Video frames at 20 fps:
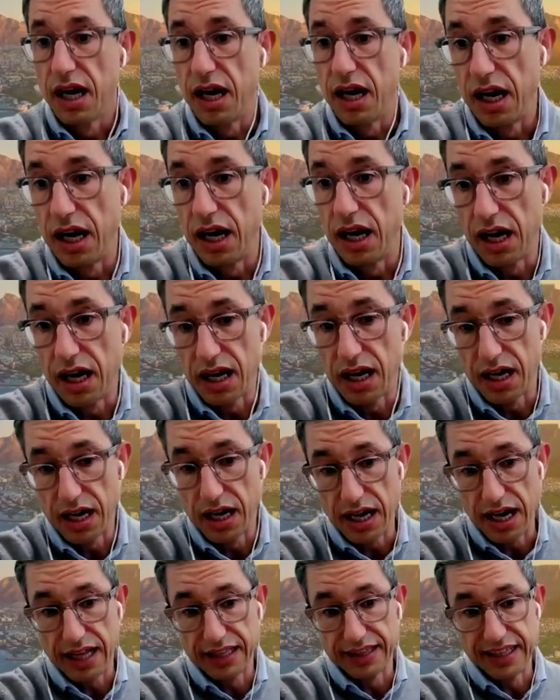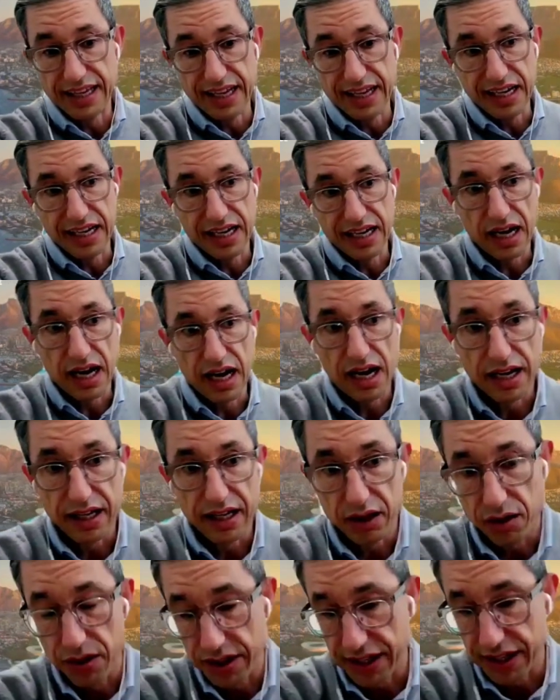And then I
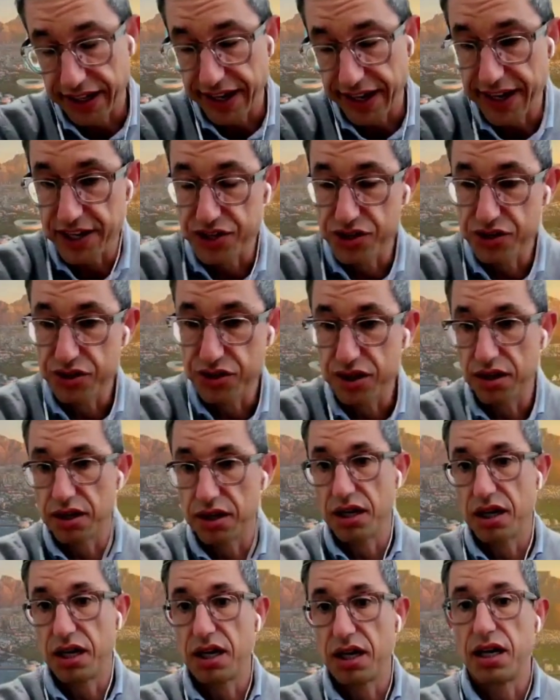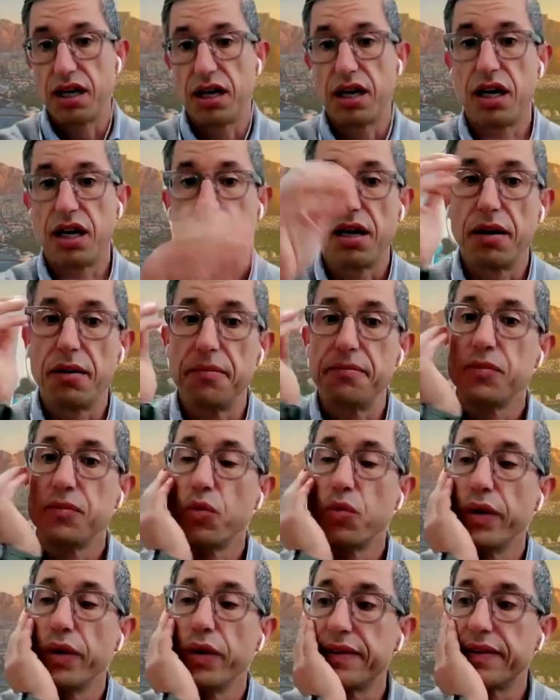got engaged
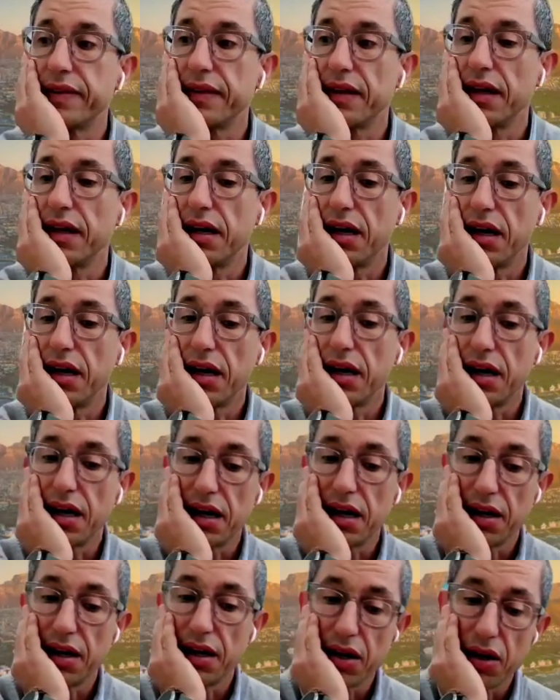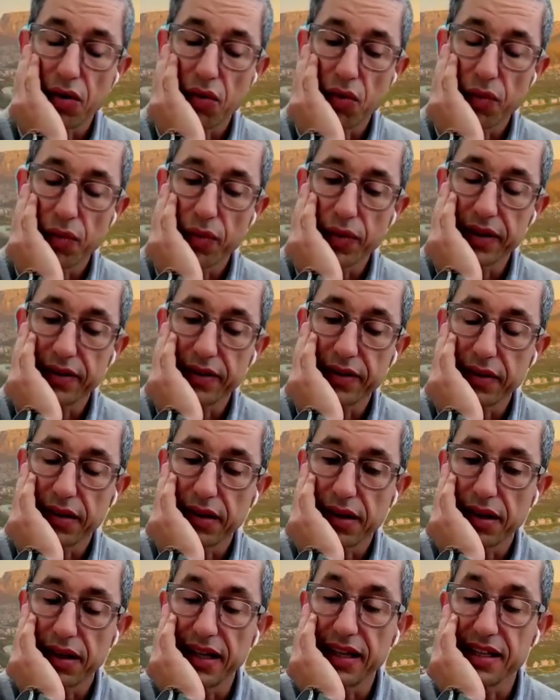with
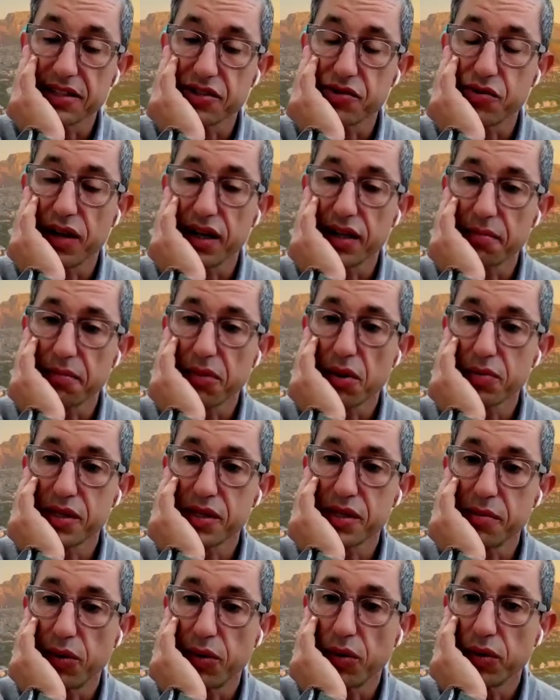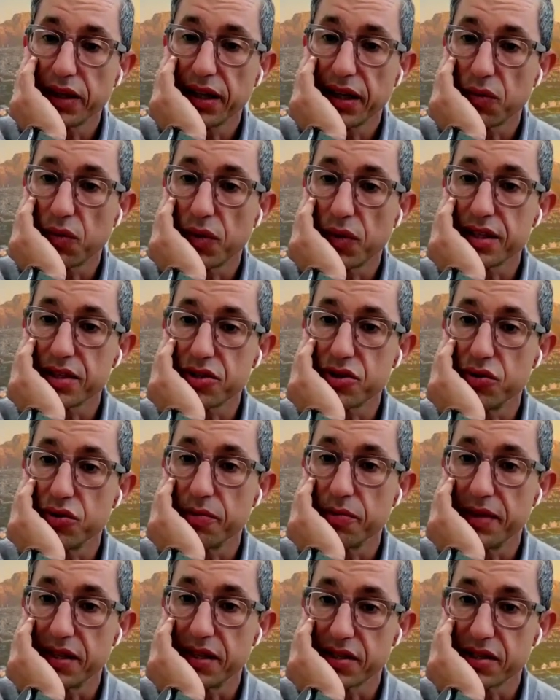Linda Strand and Bob Cipolli, and went
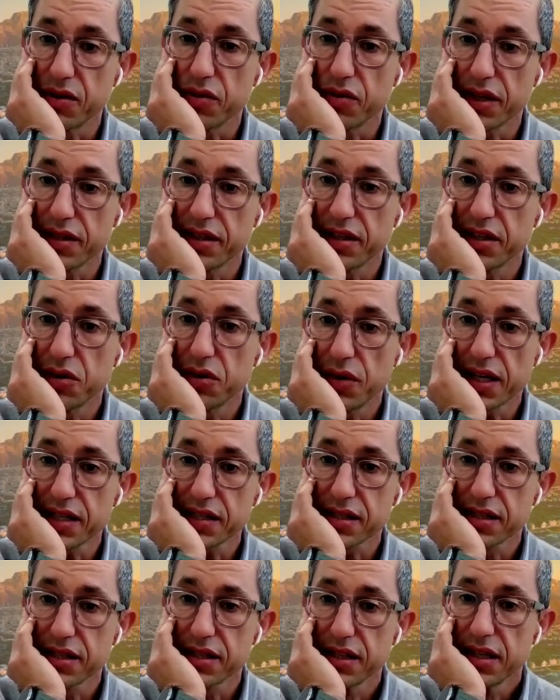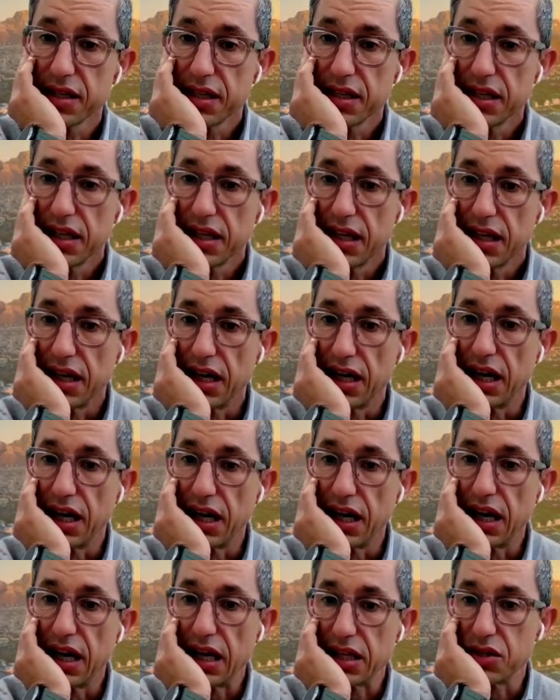to Minnesota in the U.S.
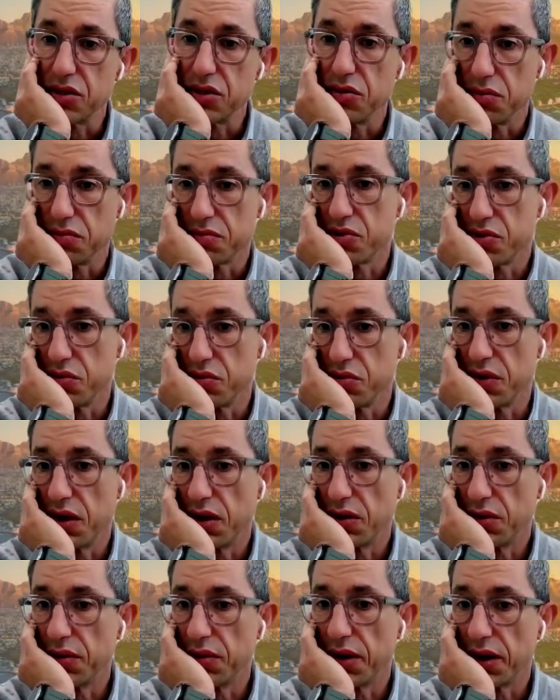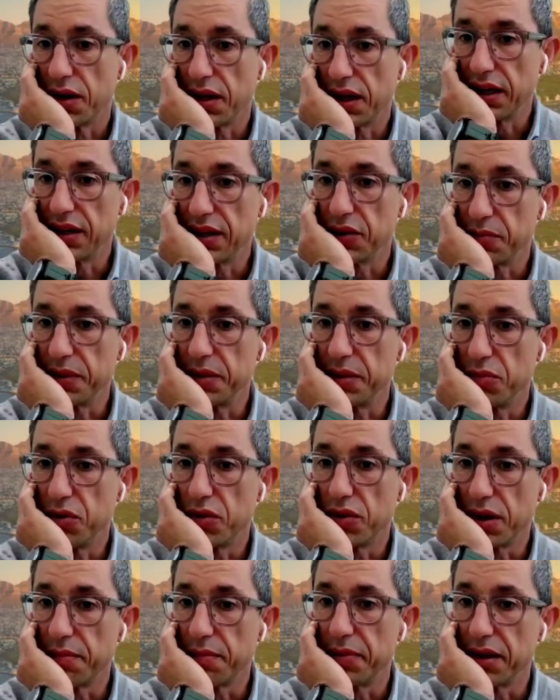To know a little bit
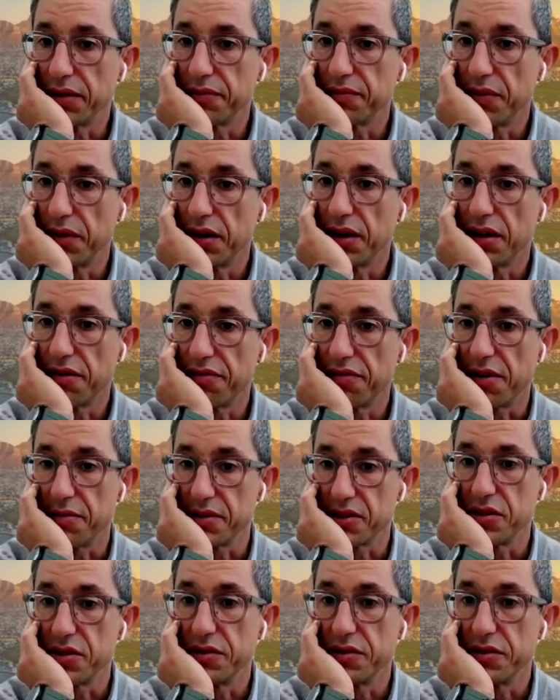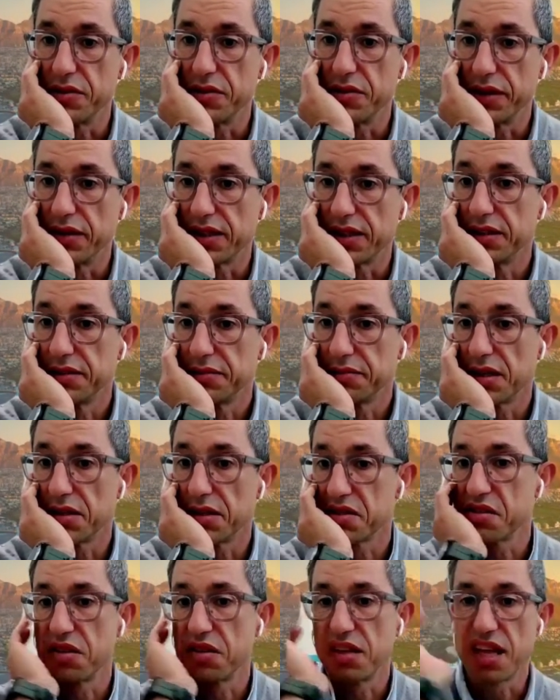more about pharmaceutical care.
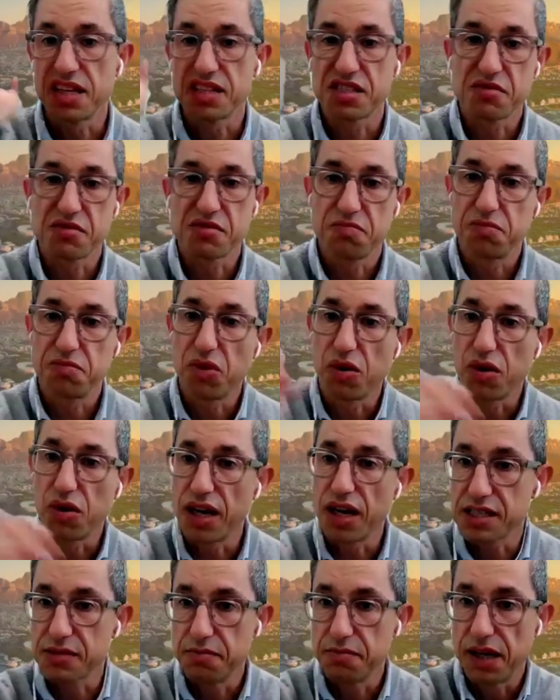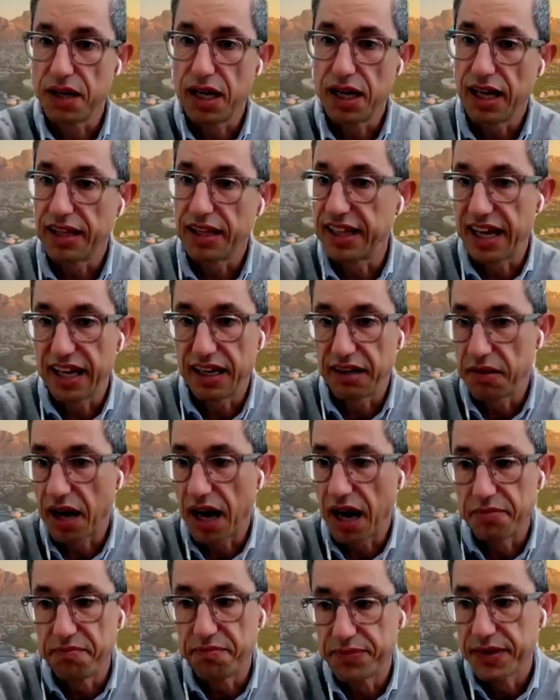So that's more or less my. And then
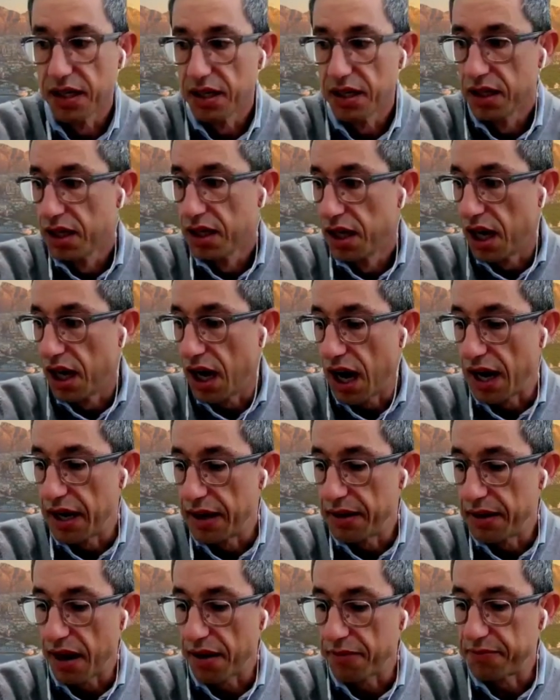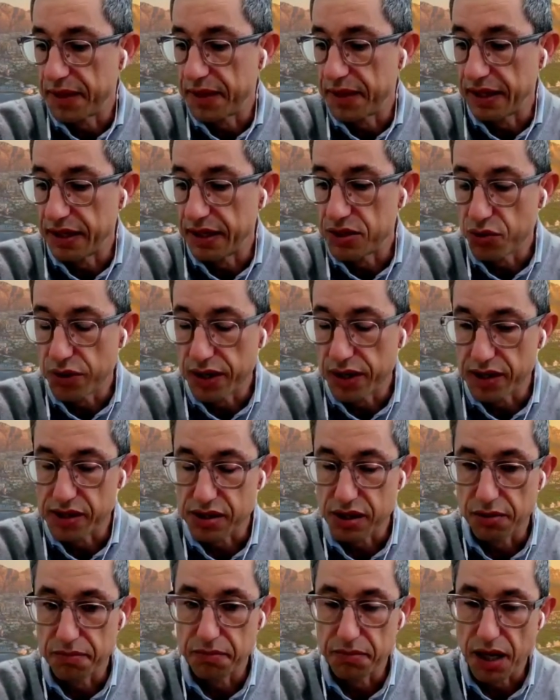I've been doing
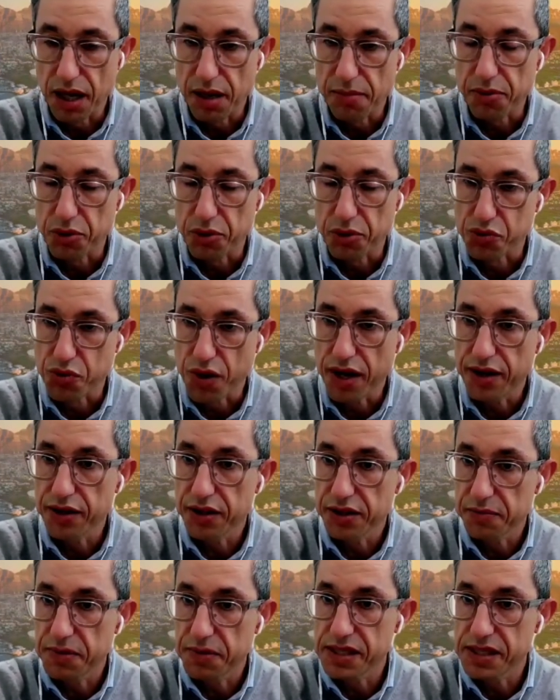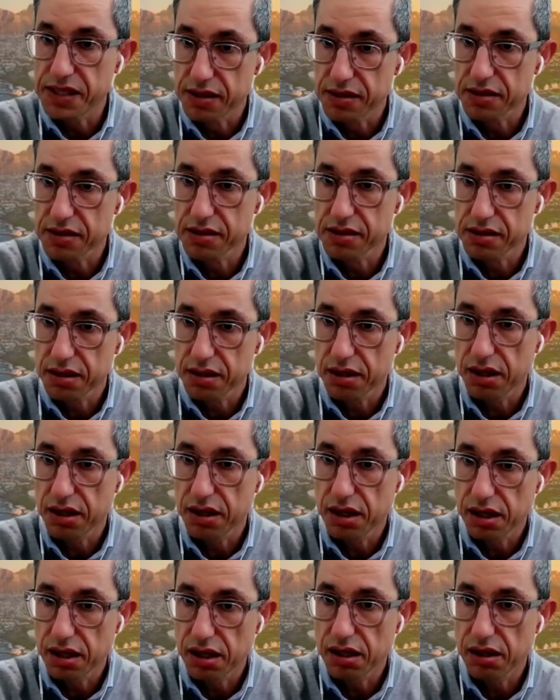some postgraduate business
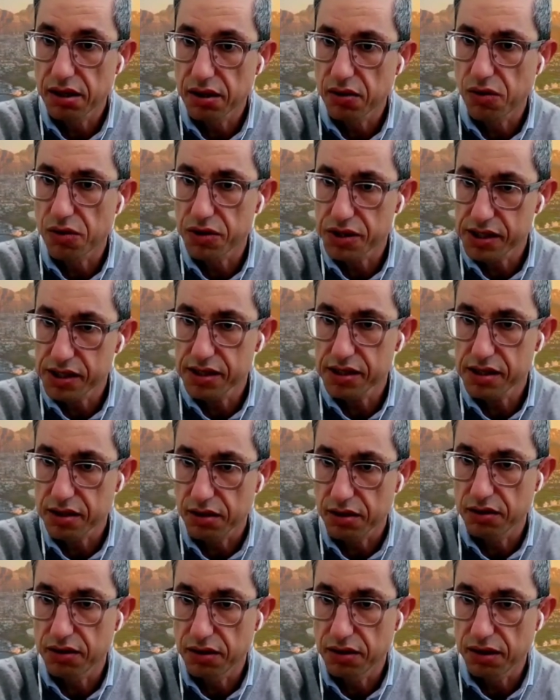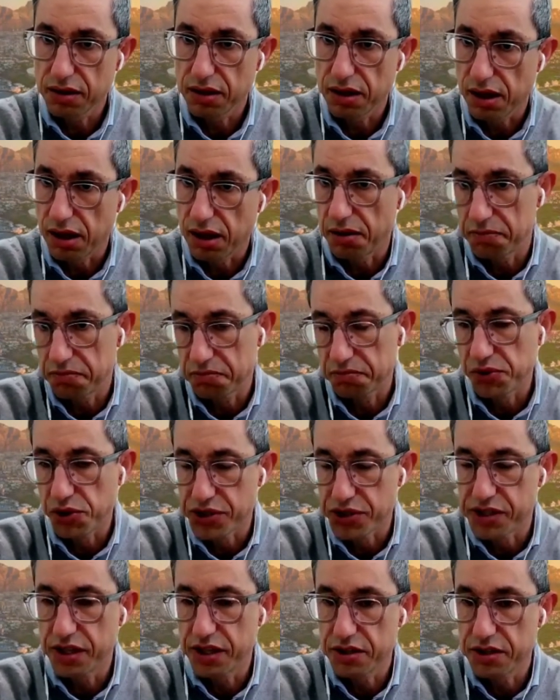courses on
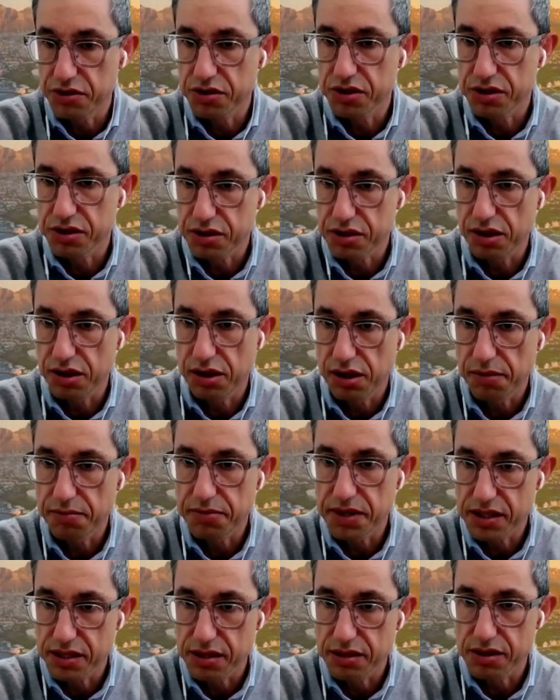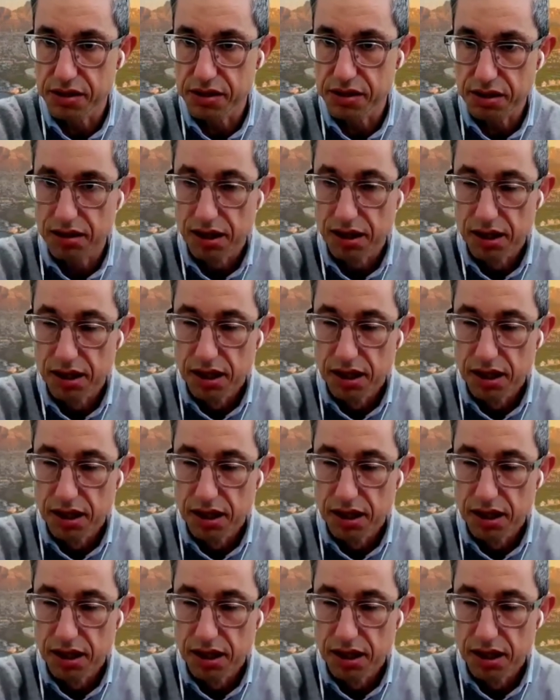prestigious business